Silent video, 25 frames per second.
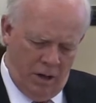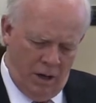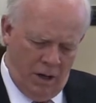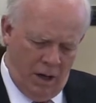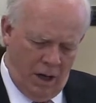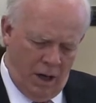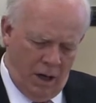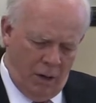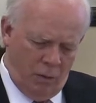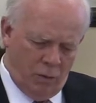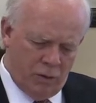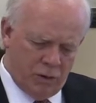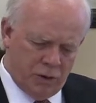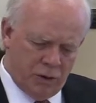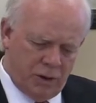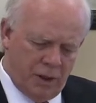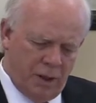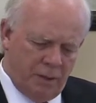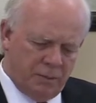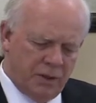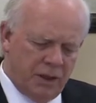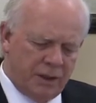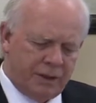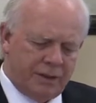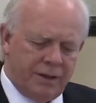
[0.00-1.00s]
uh, were
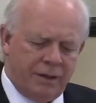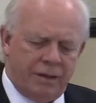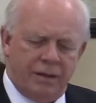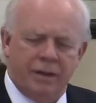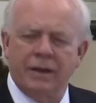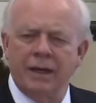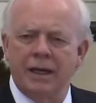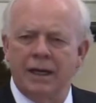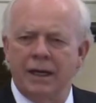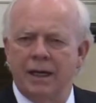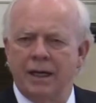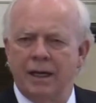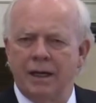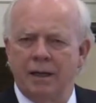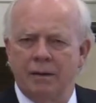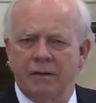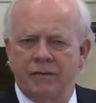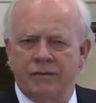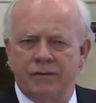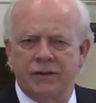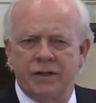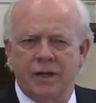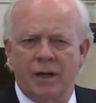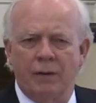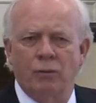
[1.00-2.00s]
subject to
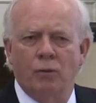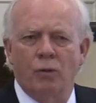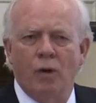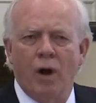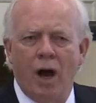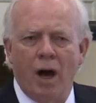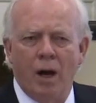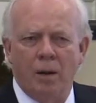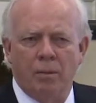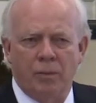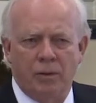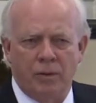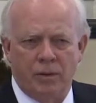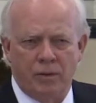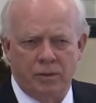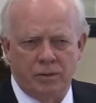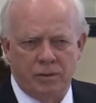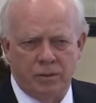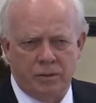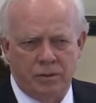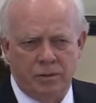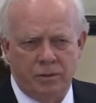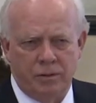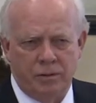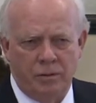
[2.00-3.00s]
thieves and
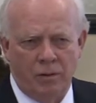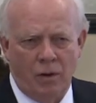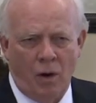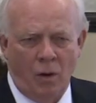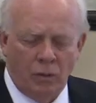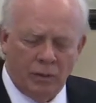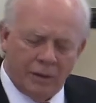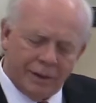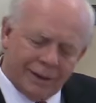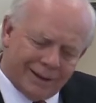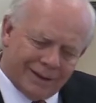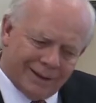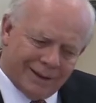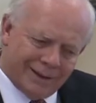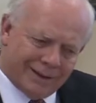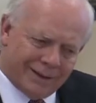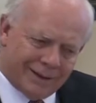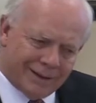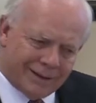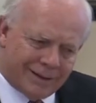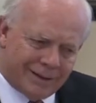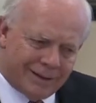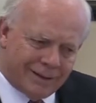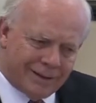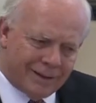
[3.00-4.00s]
robbers who only
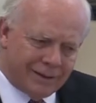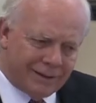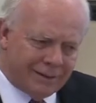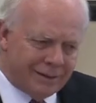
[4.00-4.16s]
needed to